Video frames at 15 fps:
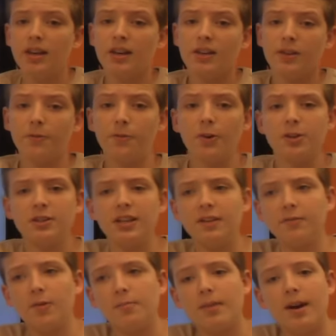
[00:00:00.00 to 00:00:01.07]
The
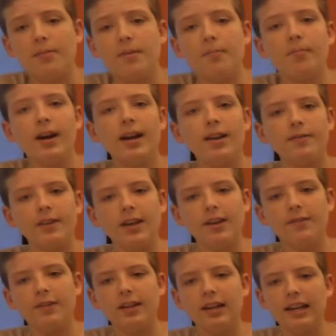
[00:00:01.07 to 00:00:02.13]
14th Amendment might have
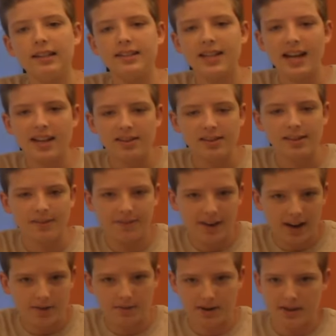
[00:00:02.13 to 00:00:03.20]
even
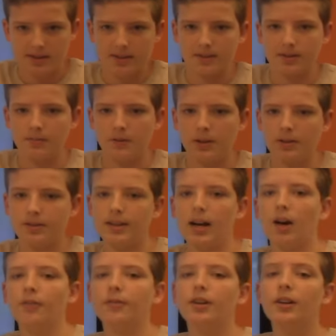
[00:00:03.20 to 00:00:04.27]
intensified racism in the
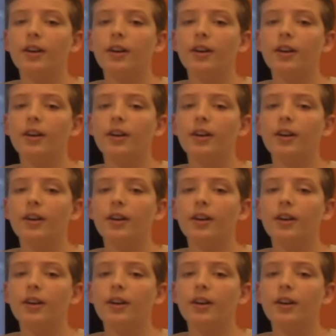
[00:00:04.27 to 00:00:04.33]
South.